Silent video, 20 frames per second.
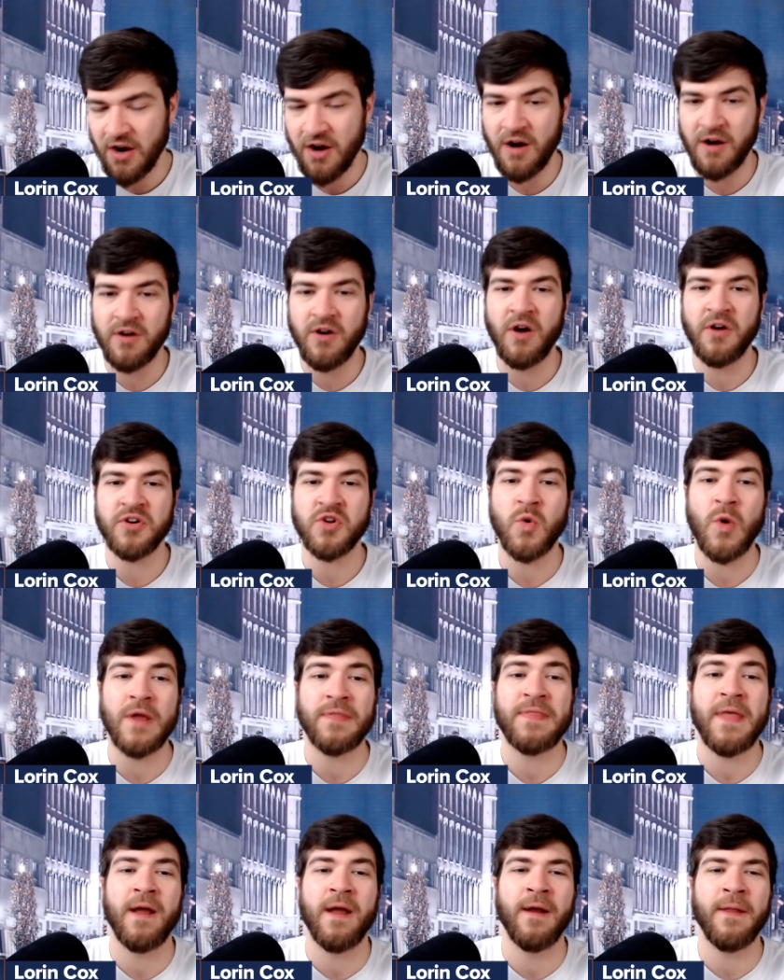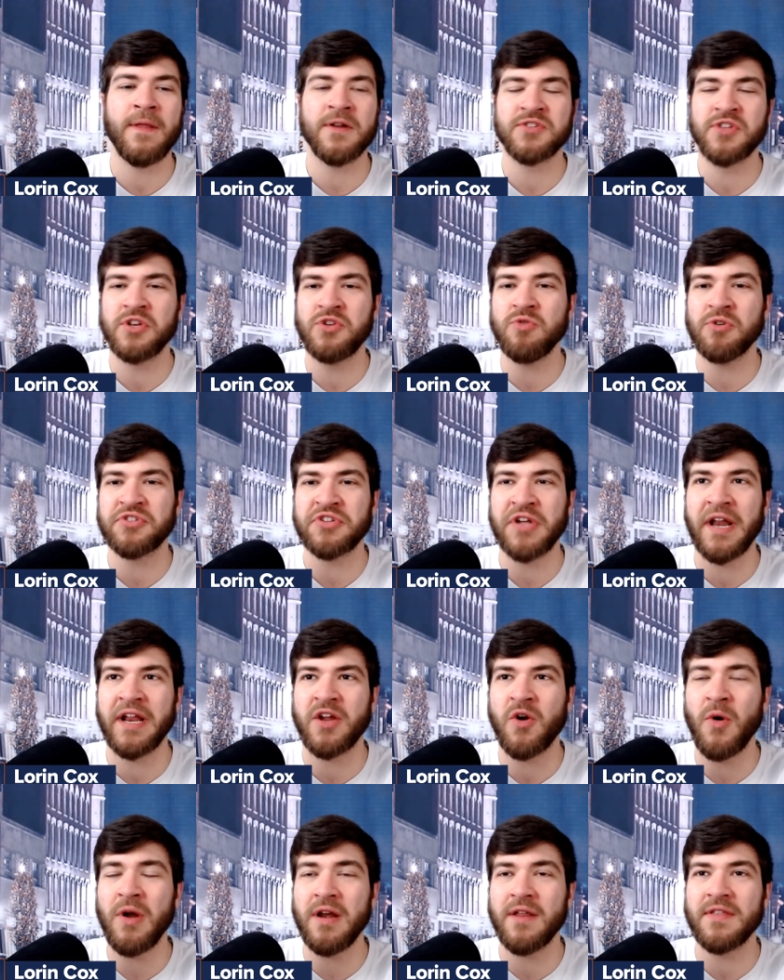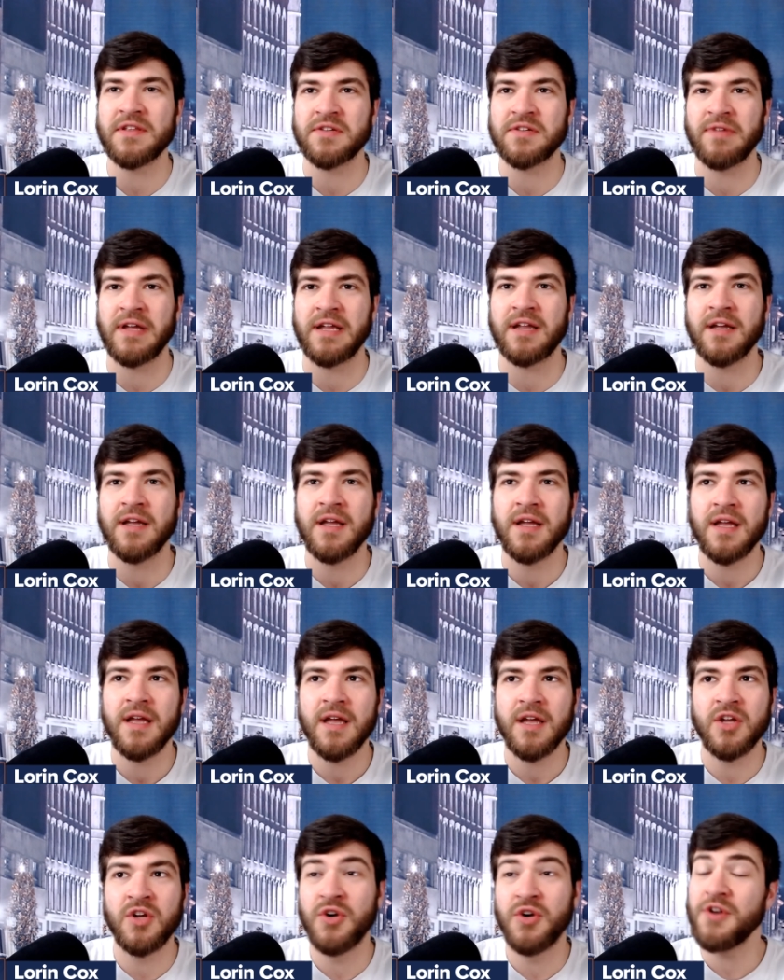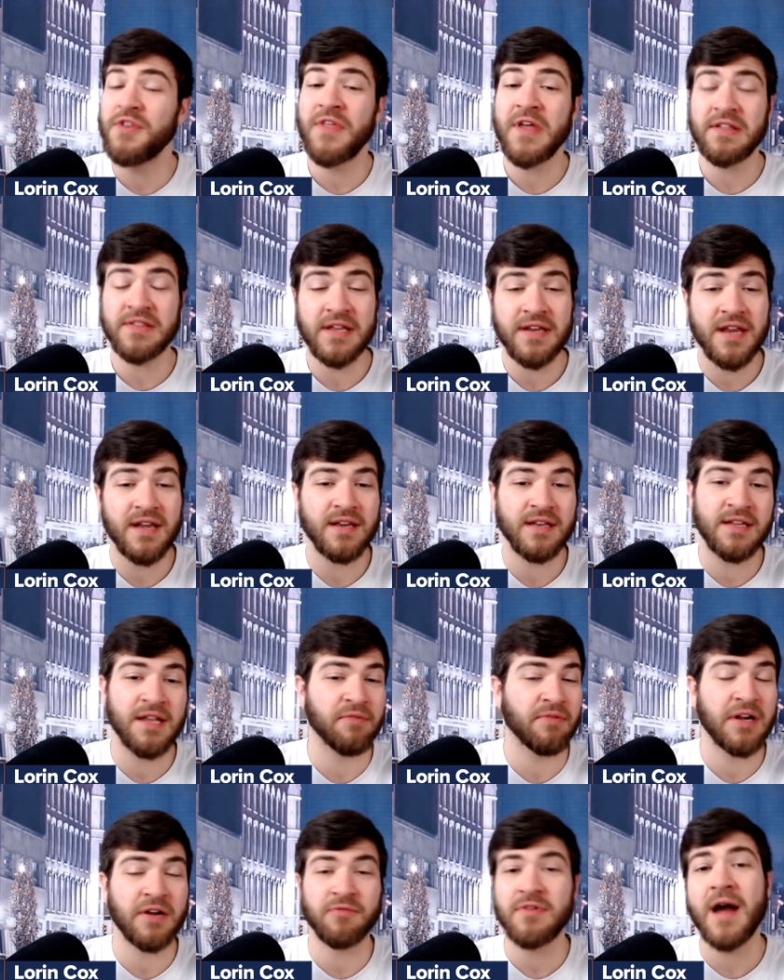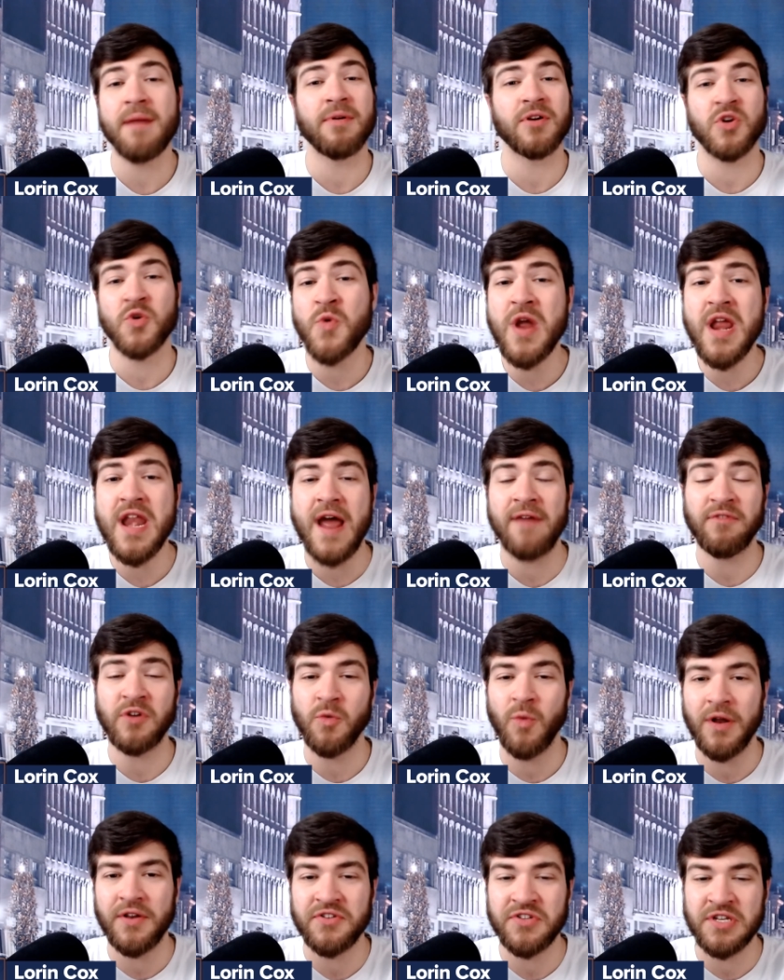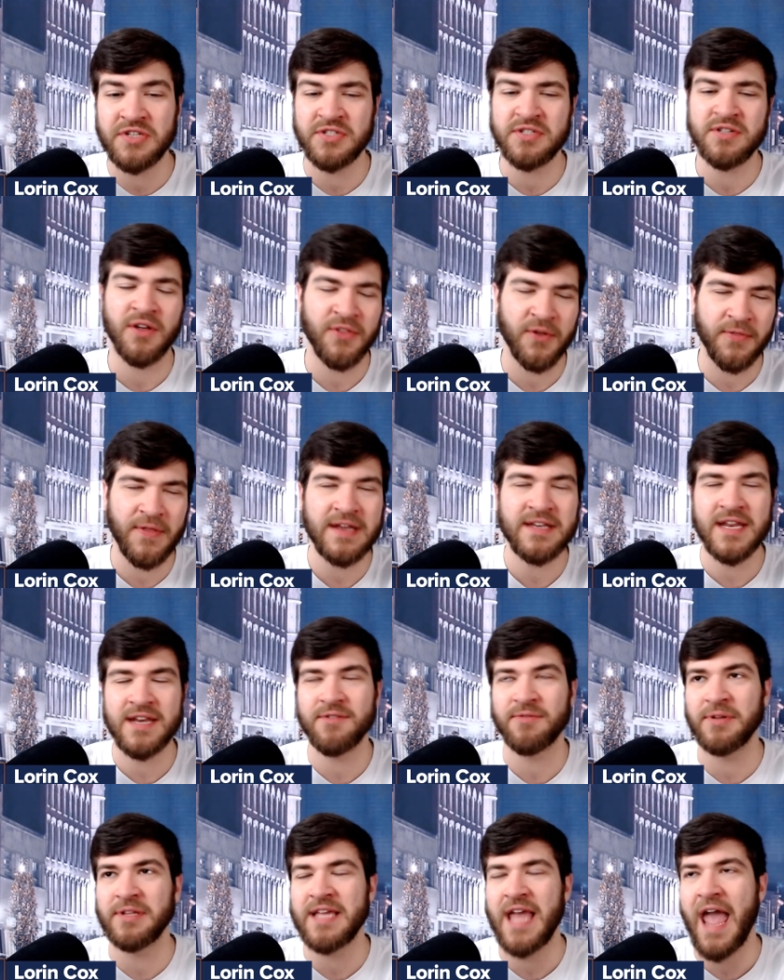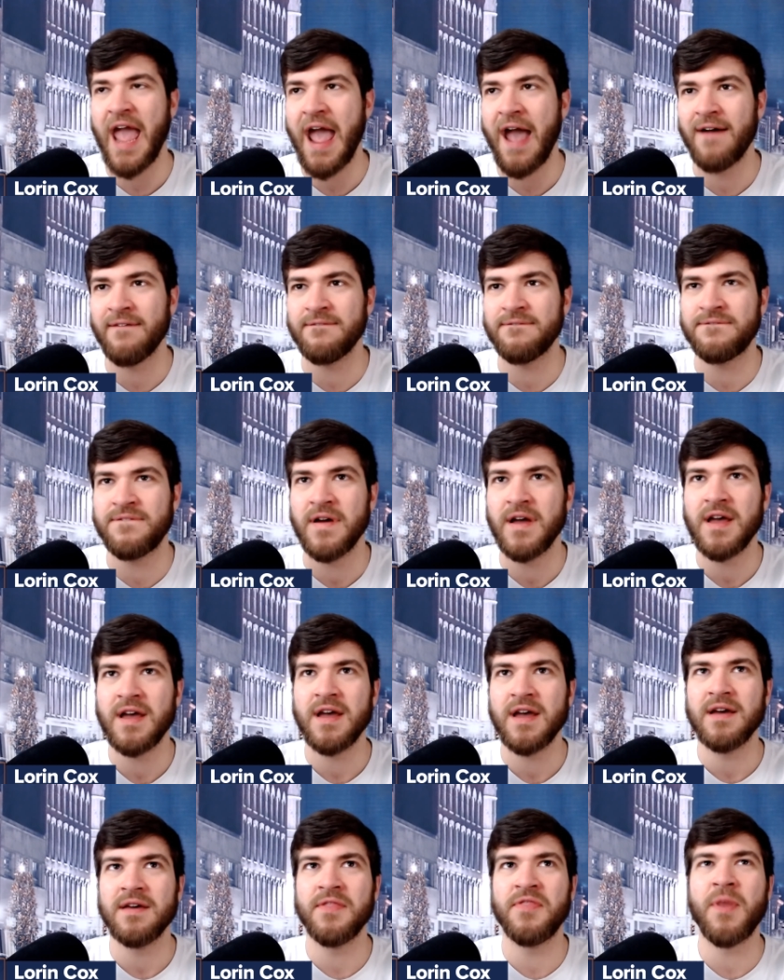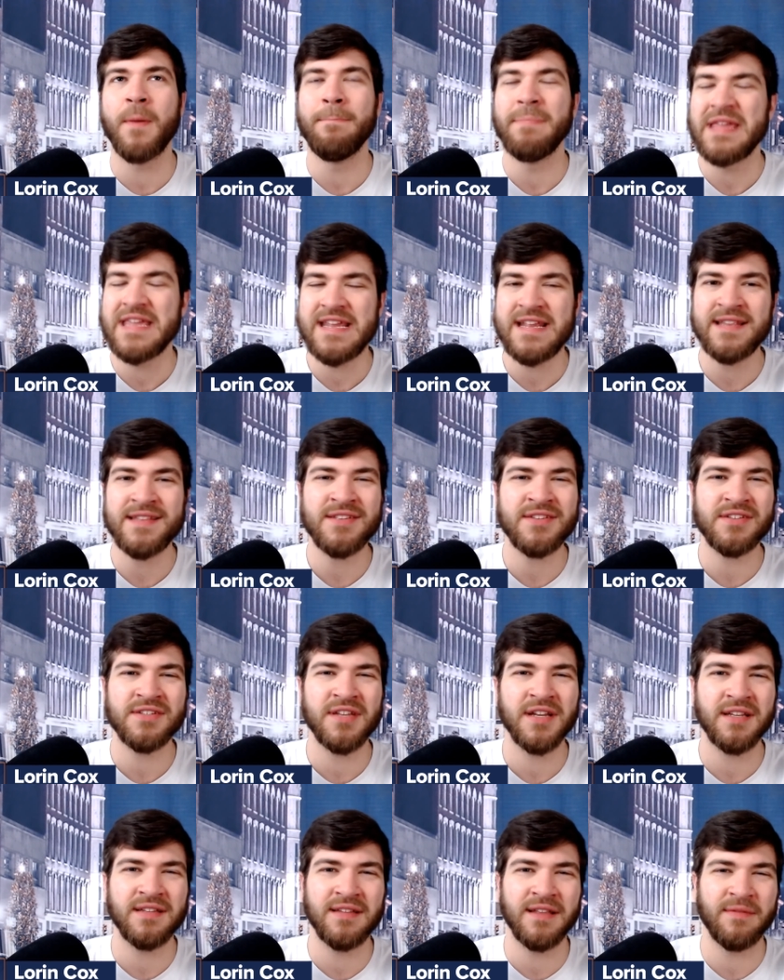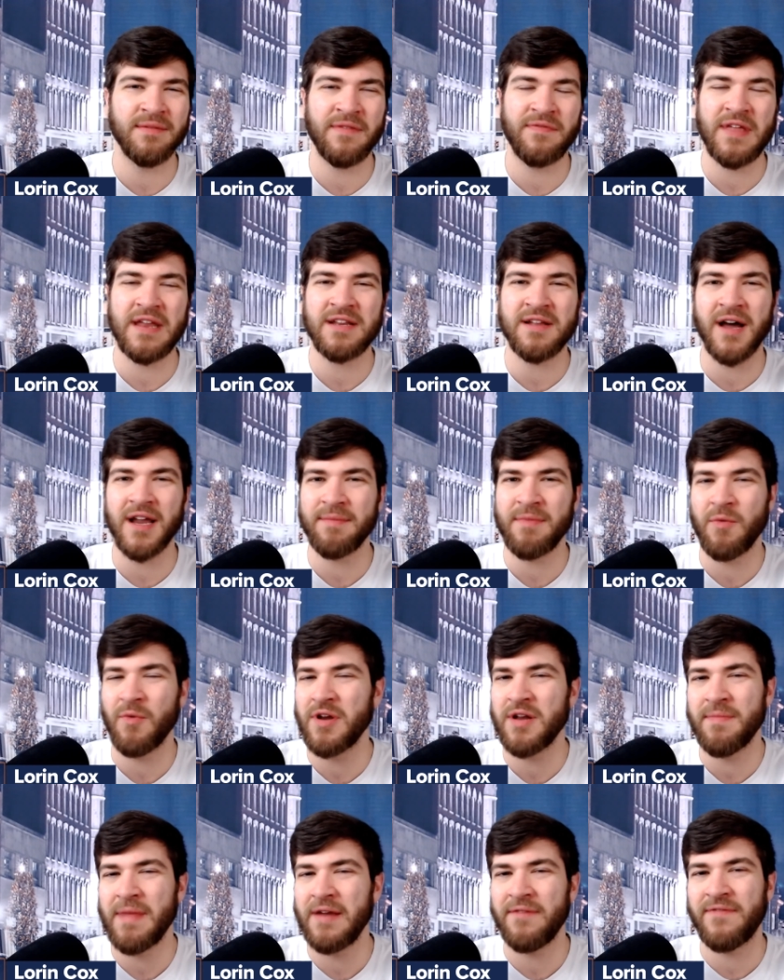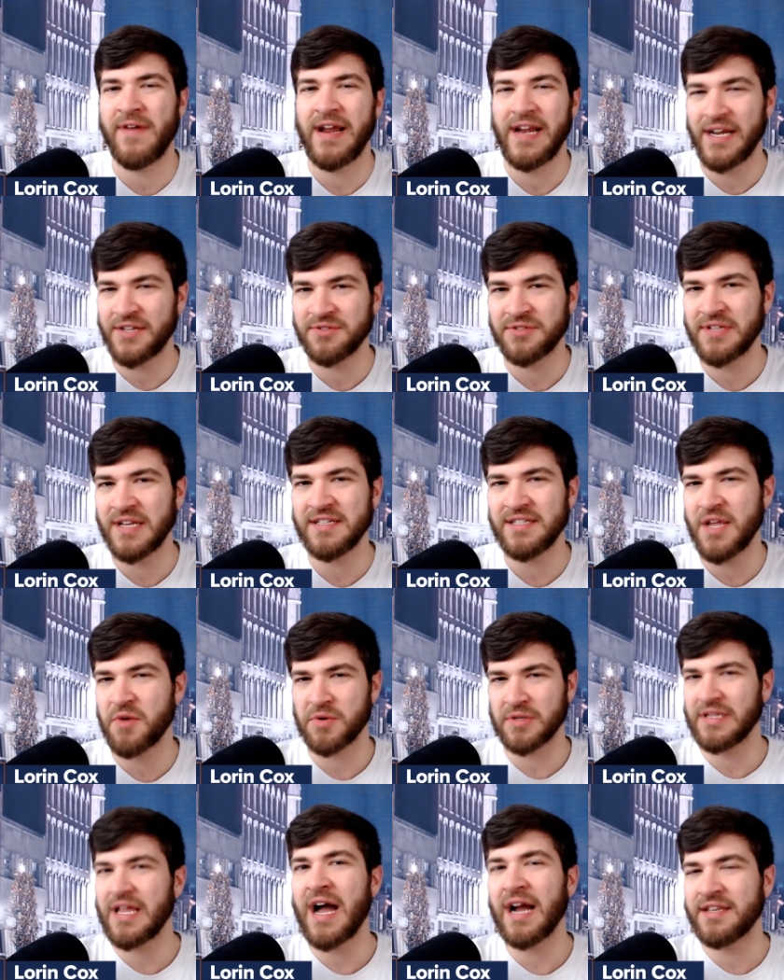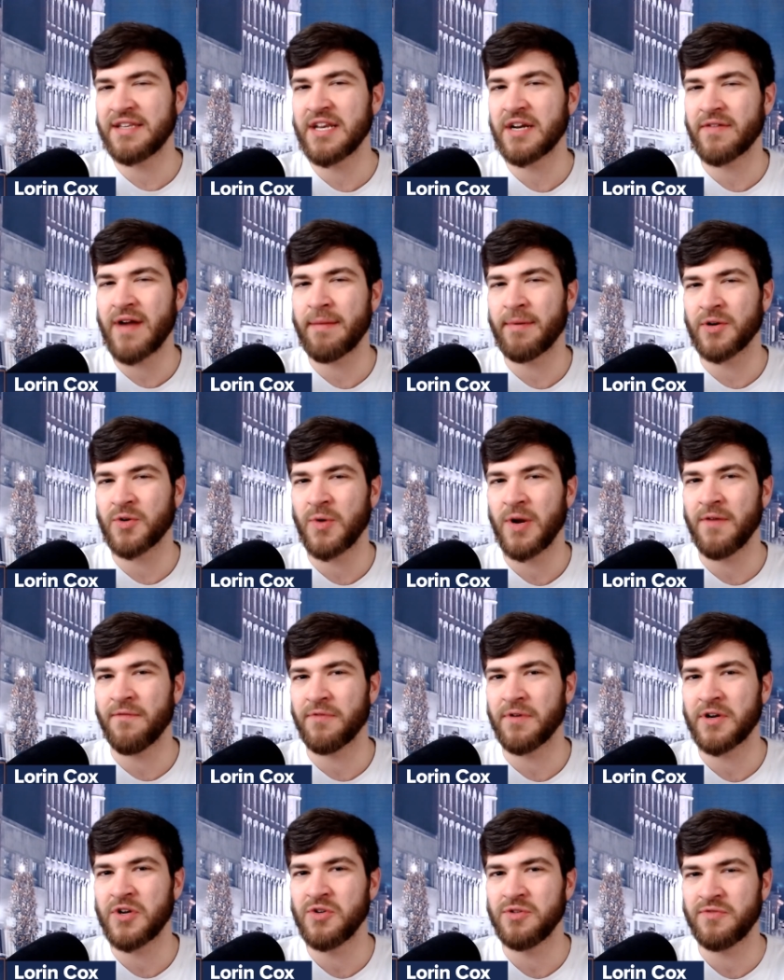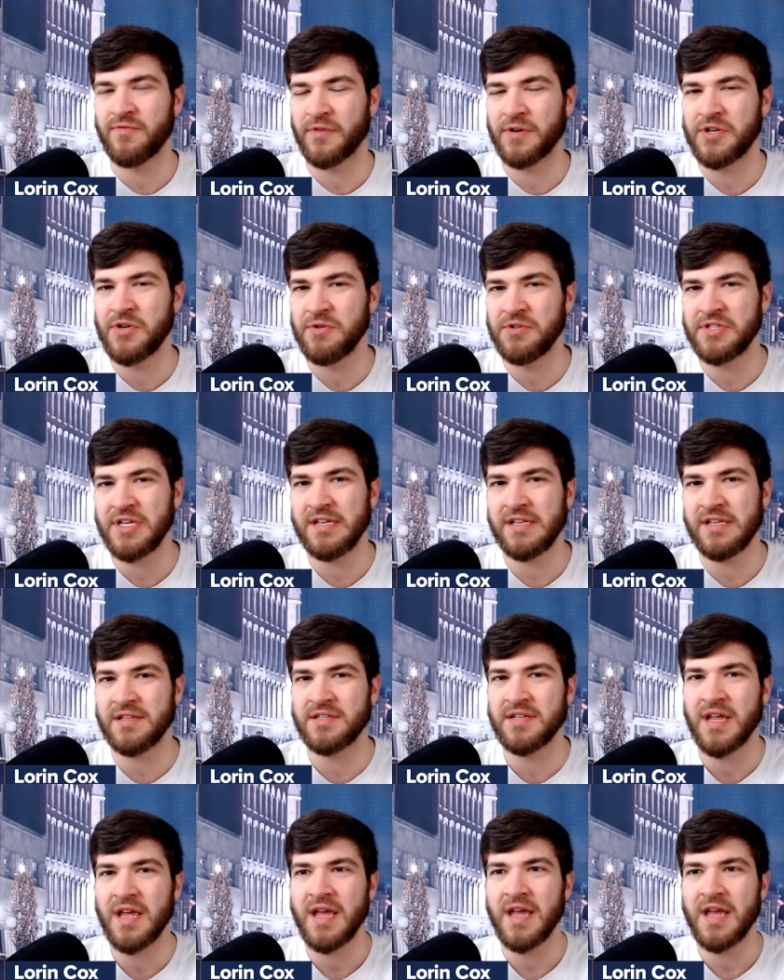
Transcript: are, aren't quite there. And there's the dual-sided coin of this of like, good thing they didn't get rid of Robert Quinn after one season, although they didn't really have the means to, if they'd cut him, it wouldn't have made financial sense. They were locked into Robert Quinn for, for two seasons.